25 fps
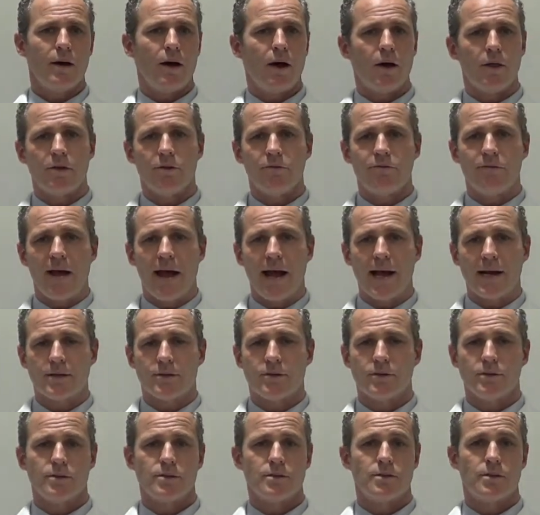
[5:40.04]
Other
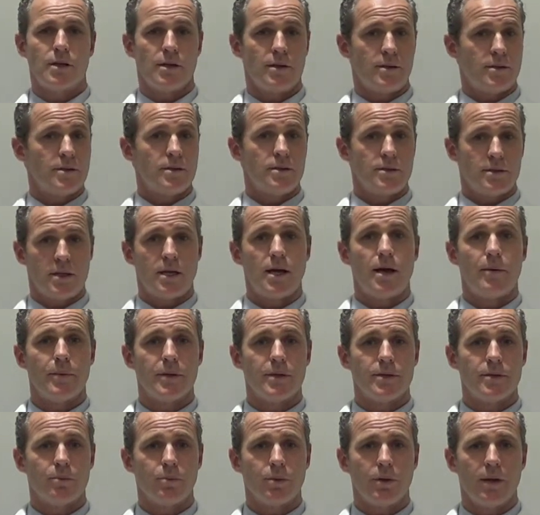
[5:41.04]
factors that come
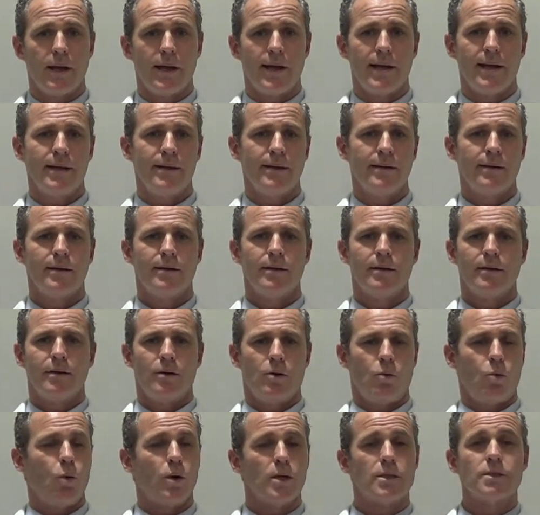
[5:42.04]
into play
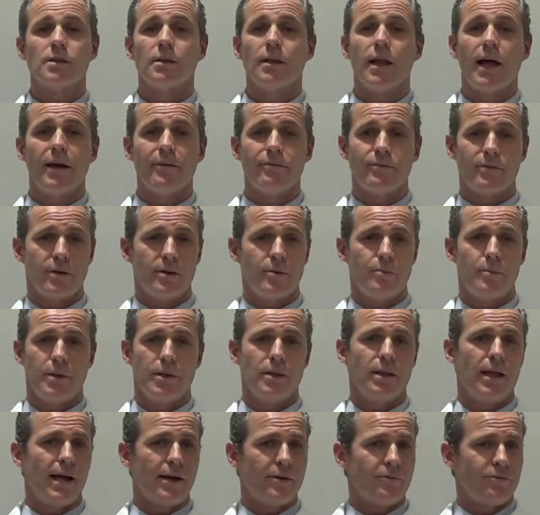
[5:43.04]
what's life going to be
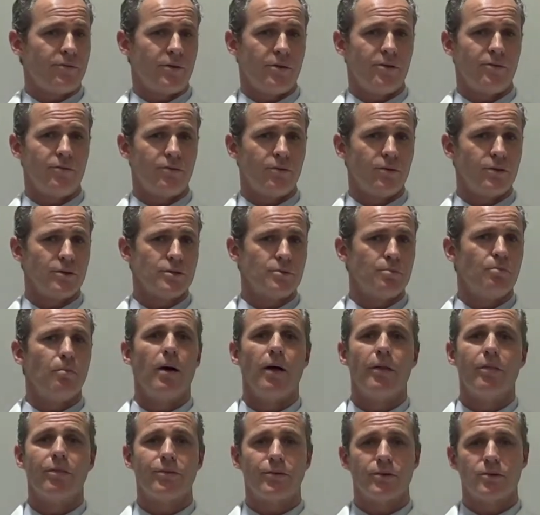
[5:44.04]
like for the first
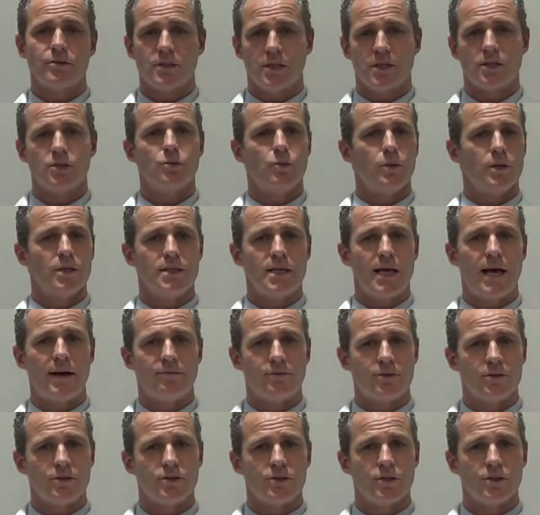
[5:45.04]
month to six weeks
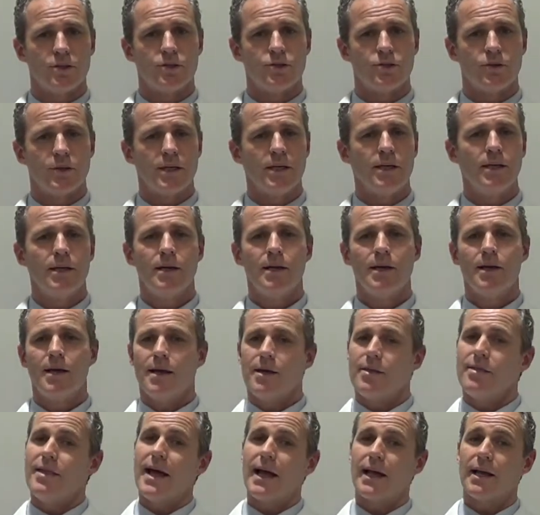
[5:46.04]
after surgery?
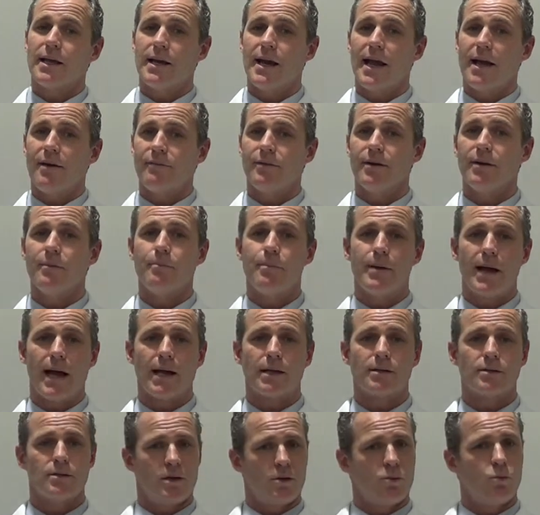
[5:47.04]
That can have an
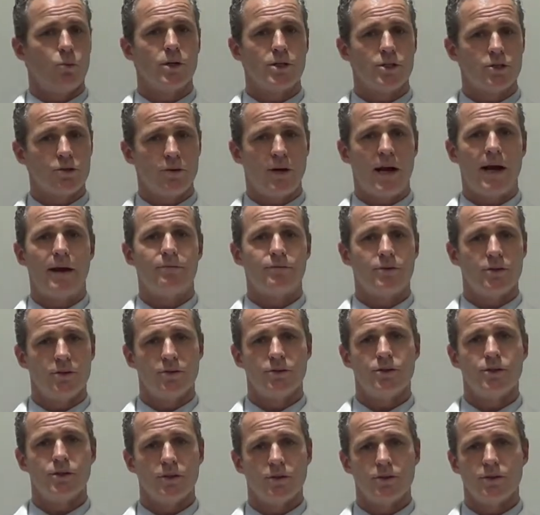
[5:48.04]
impact on which graft you
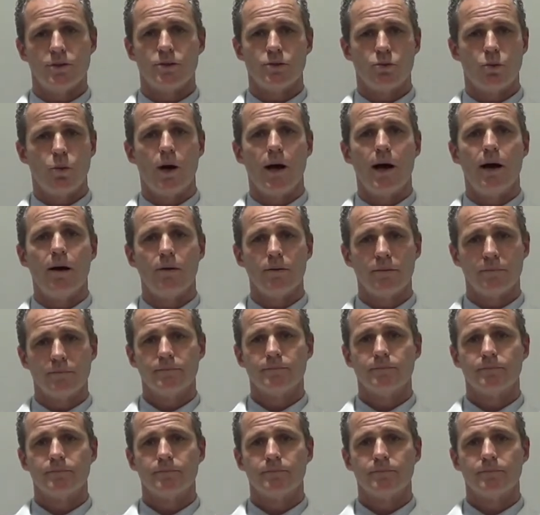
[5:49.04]
choose as well.